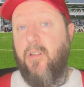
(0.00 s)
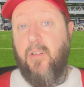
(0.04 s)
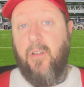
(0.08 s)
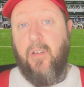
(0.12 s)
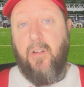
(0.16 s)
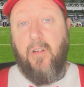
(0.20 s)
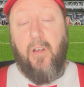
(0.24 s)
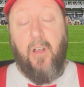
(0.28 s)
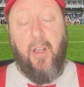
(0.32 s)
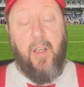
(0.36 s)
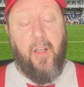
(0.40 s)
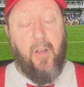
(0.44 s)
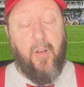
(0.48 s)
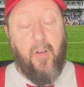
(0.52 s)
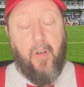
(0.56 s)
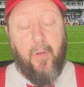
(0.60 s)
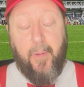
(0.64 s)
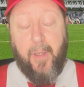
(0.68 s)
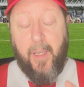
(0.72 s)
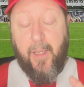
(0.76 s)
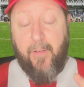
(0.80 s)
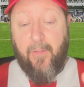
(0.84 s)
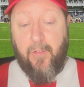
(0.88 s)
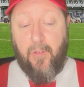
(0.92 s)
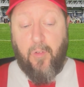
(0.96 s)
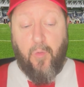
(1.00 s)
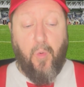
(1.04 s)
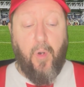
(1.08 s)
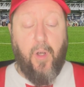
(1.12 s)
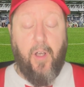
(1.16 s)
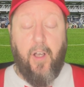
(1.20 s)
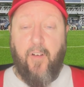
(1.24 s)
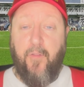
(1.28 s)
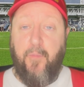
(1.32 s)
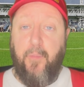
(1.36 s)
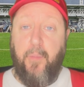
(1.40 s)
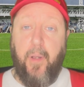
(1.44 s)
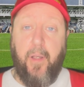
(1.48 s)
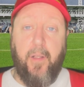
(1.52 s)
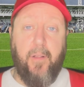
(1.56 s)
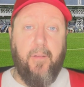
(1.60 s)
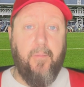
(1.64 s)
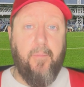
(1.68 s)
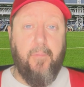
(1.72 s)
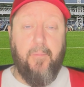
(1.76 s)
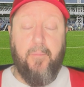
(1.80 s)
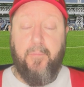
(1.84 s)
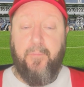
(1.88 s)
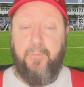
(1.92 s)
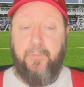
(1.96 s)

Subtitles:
even though I've been